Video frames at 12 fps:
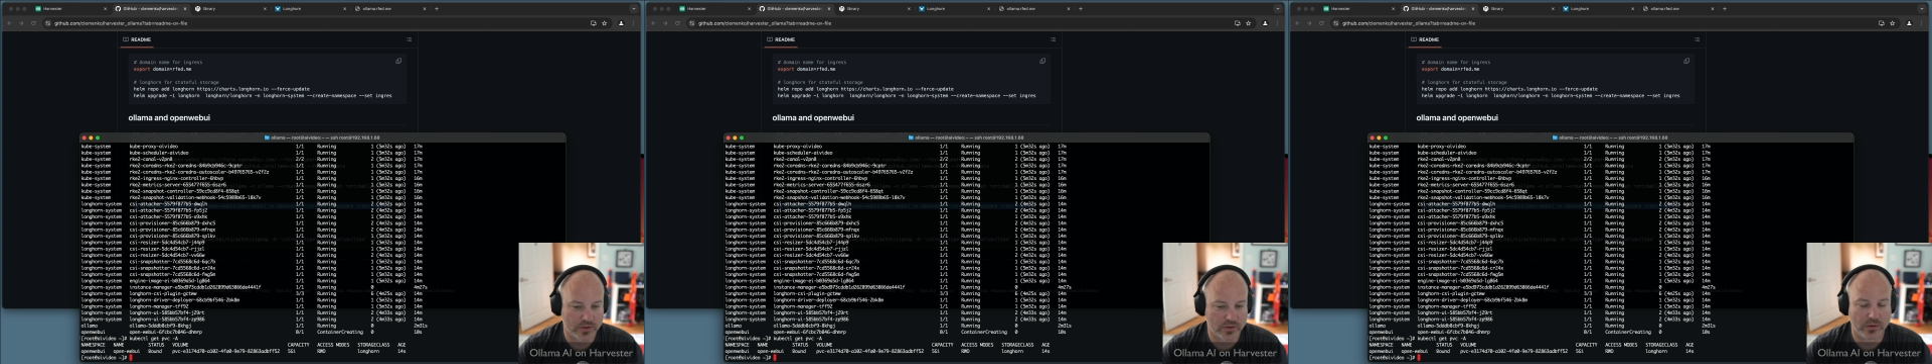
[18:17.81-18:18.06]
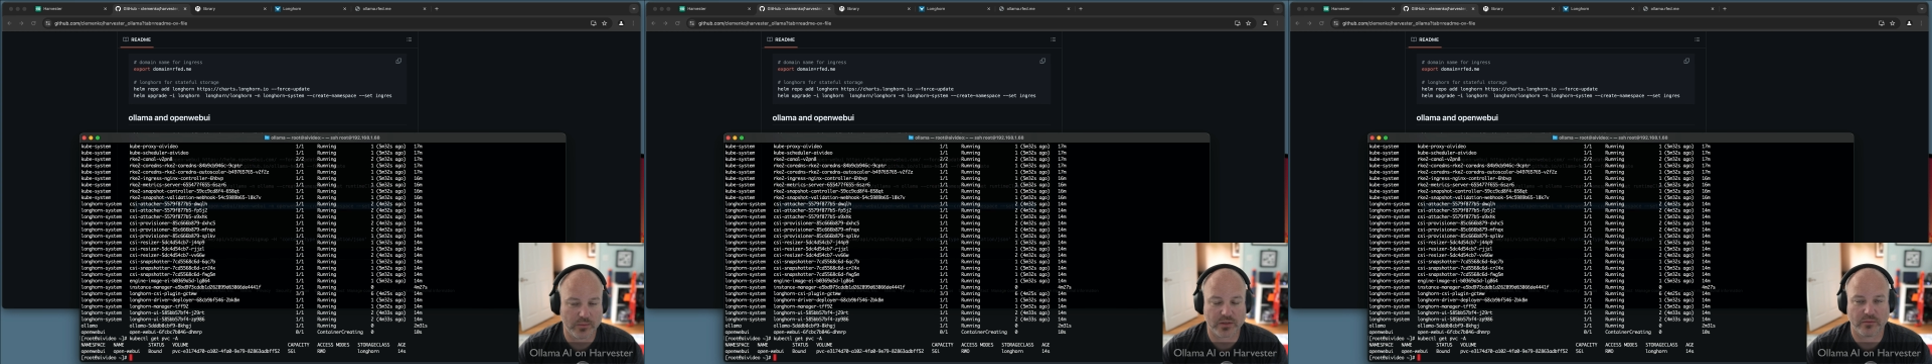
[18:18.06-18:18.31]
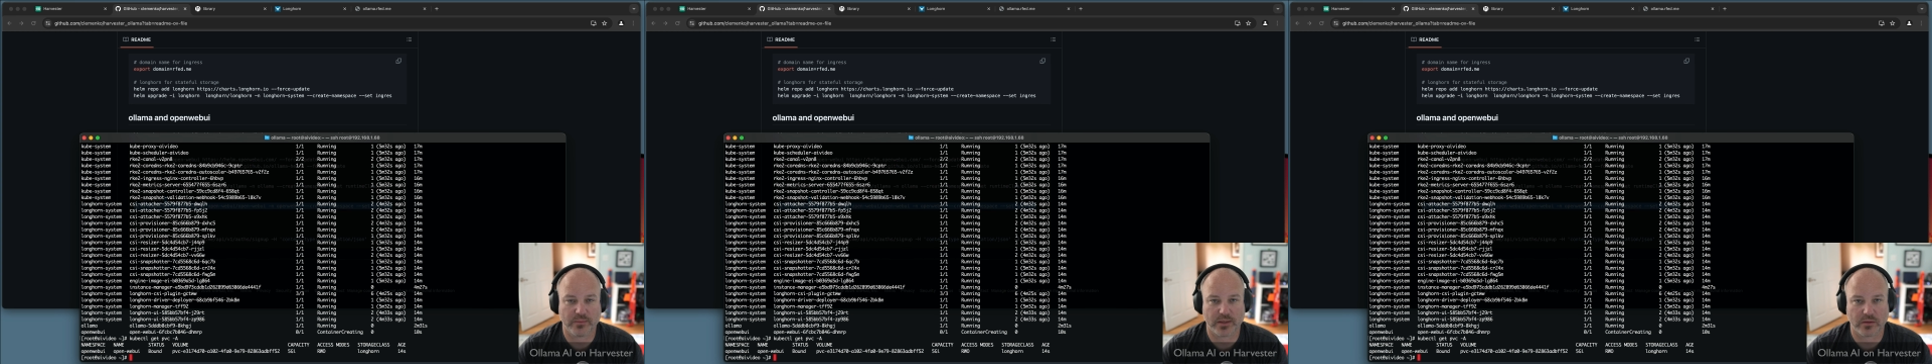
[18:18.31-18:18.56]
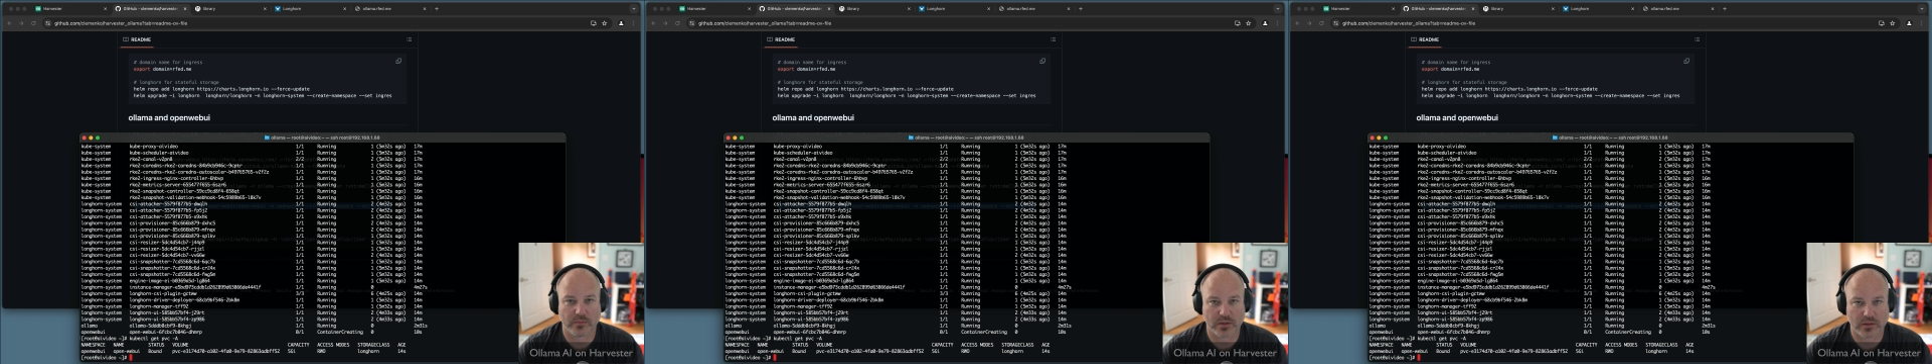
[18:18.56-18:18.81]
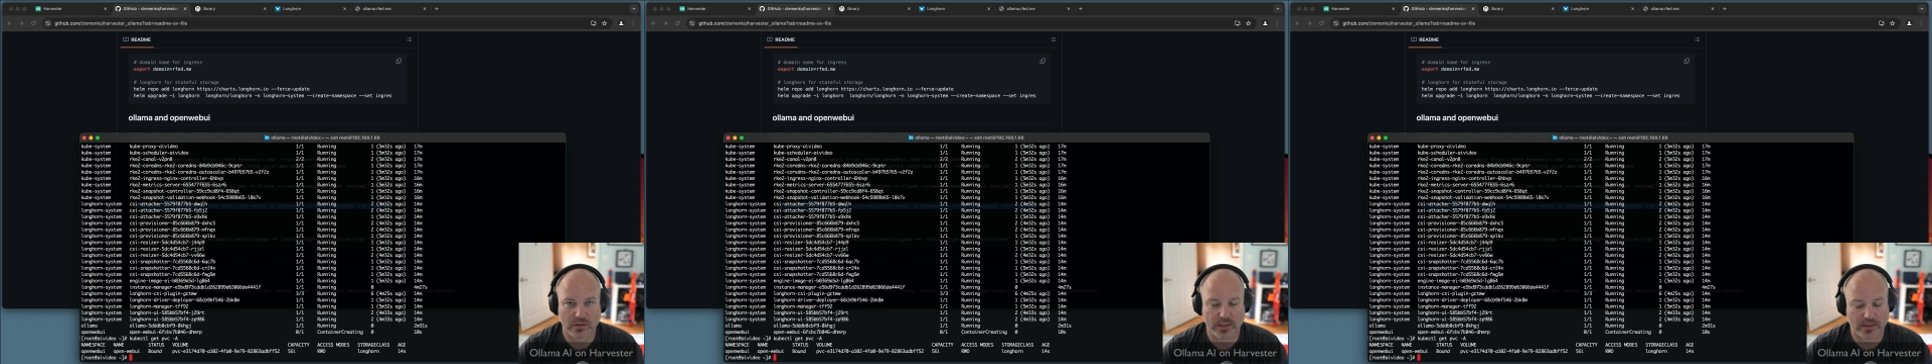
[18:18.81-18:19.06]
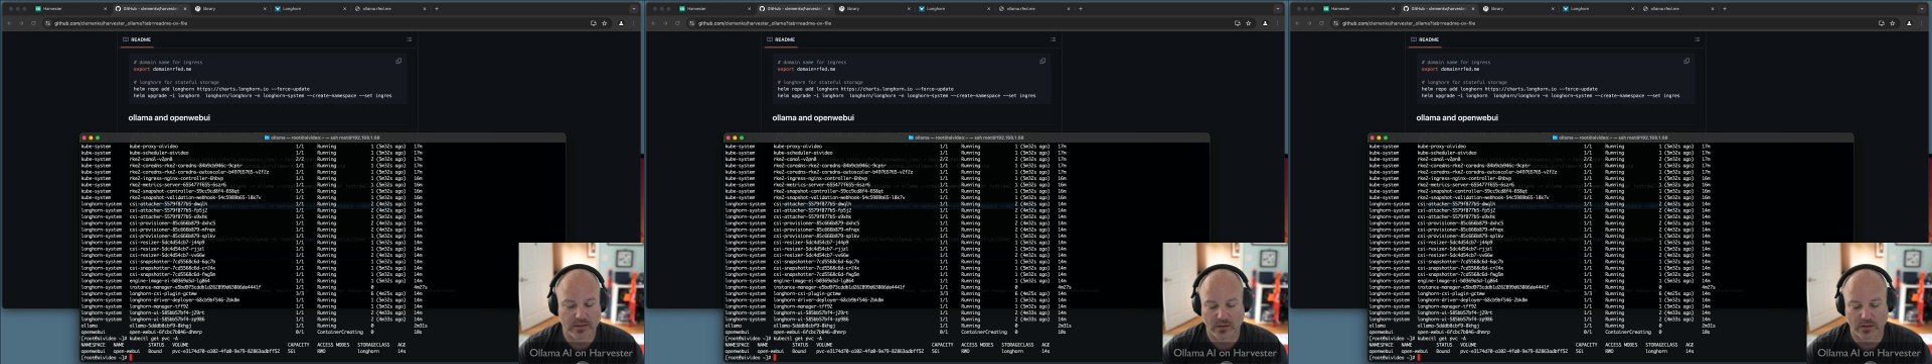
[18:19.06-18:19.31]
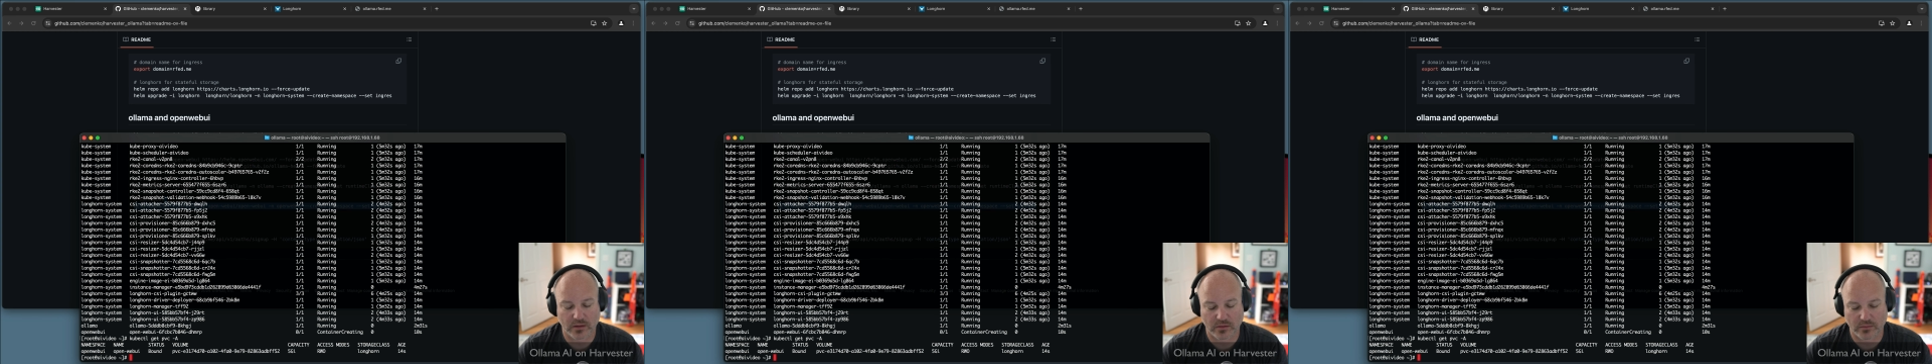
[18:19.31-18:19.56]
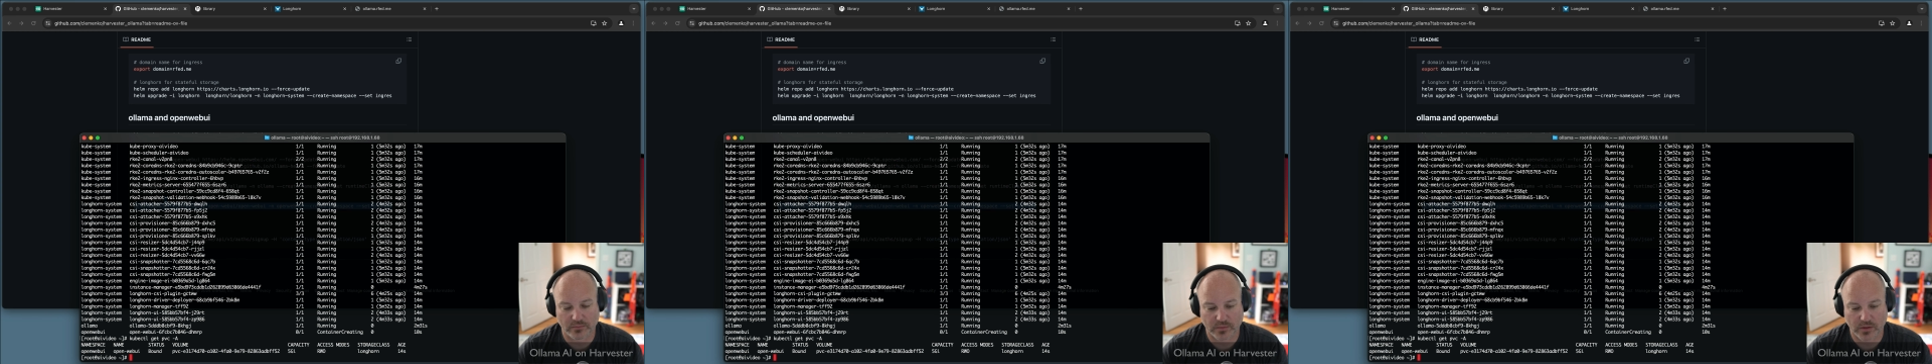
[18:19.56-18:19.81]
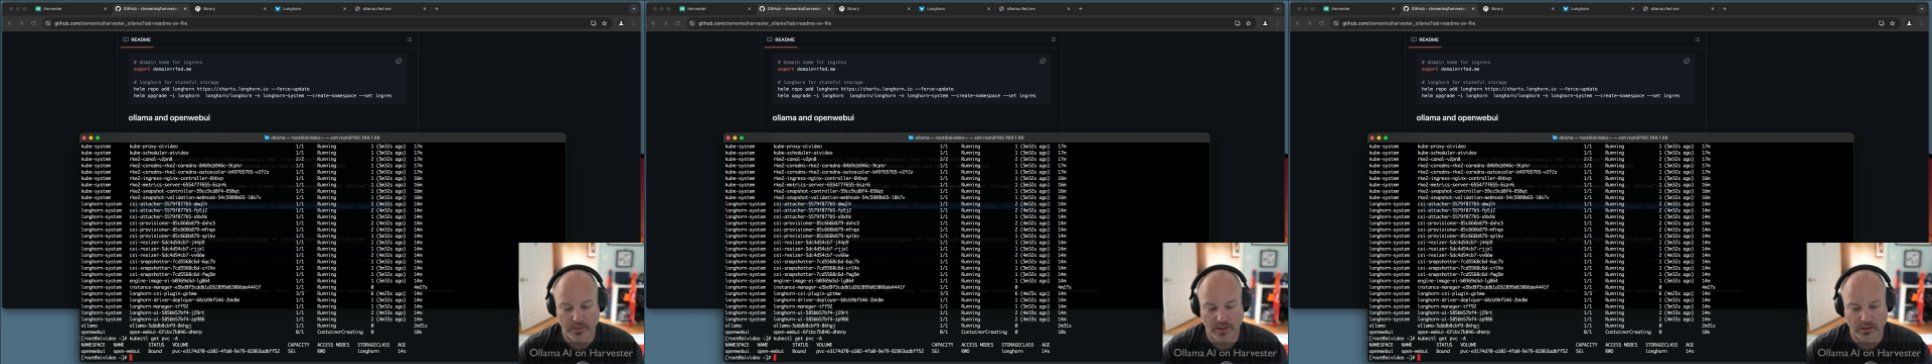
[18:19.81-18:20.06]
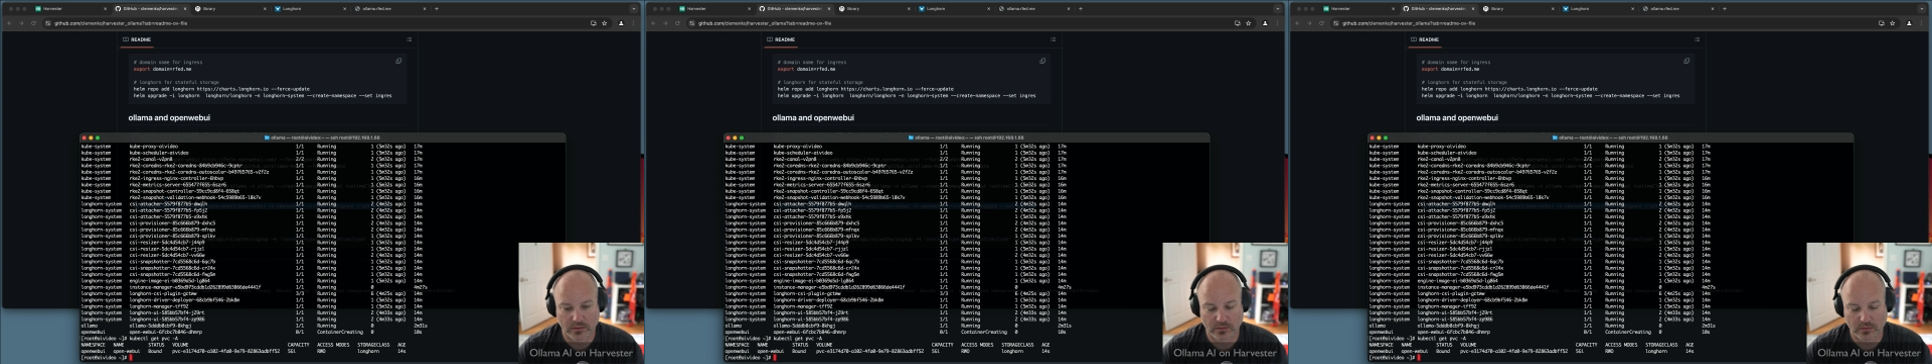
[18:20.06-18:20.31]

So I must have messed up the syntax on the Helm command.